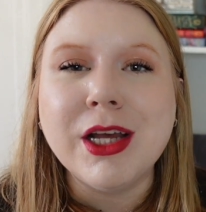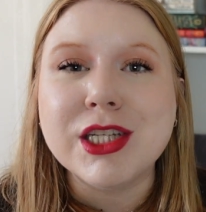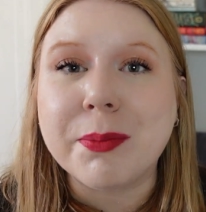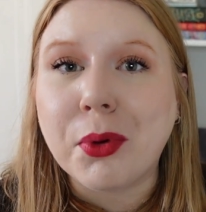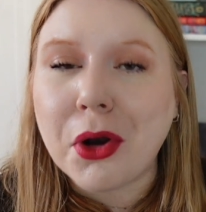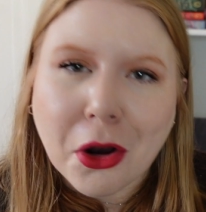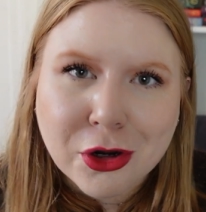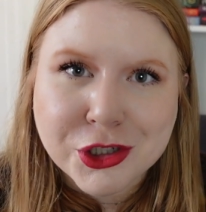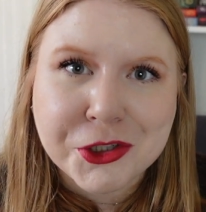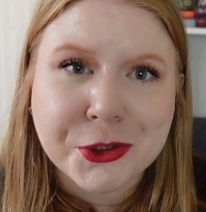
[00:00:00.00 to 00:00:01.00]
to put on
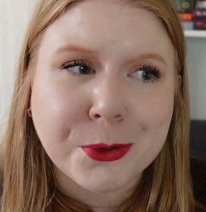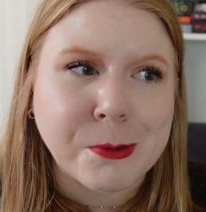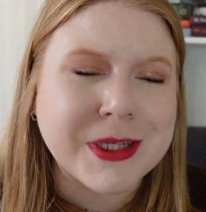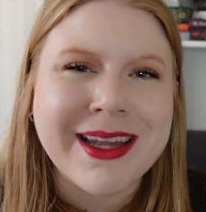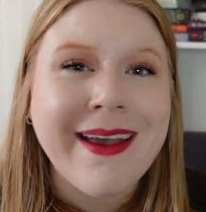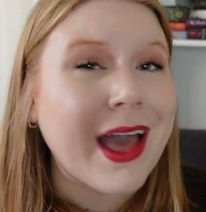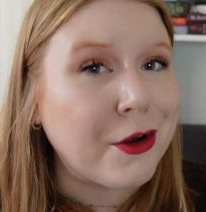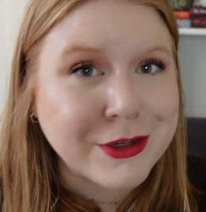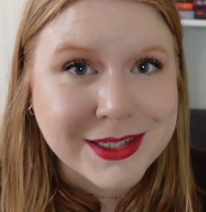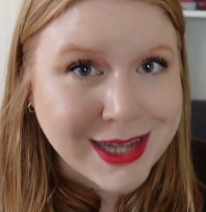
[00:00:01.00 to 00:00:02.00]
her shoes and
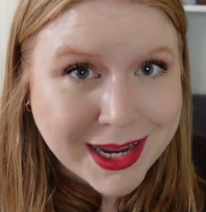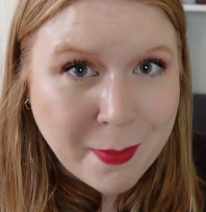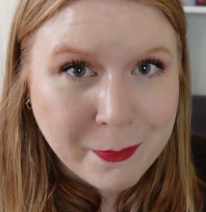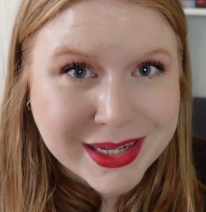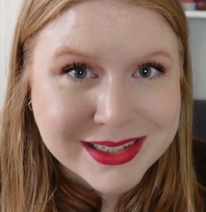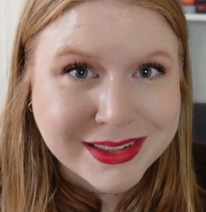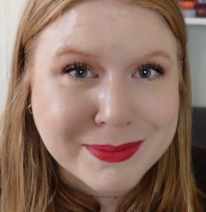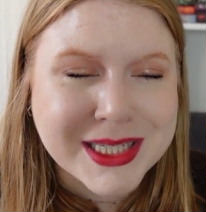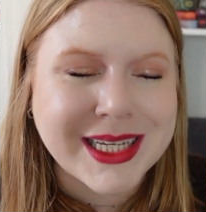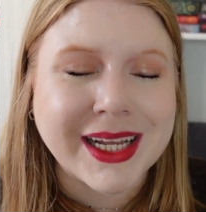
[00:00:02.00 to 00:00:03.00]
her second best
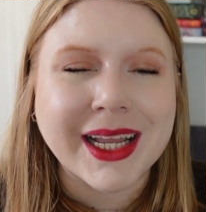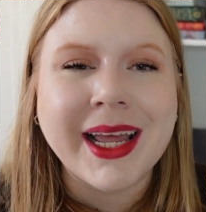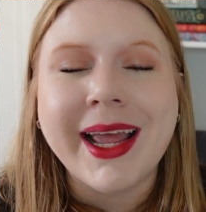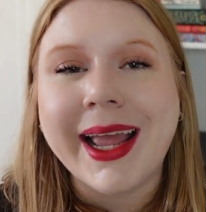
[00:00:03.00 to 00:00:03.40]
lipstick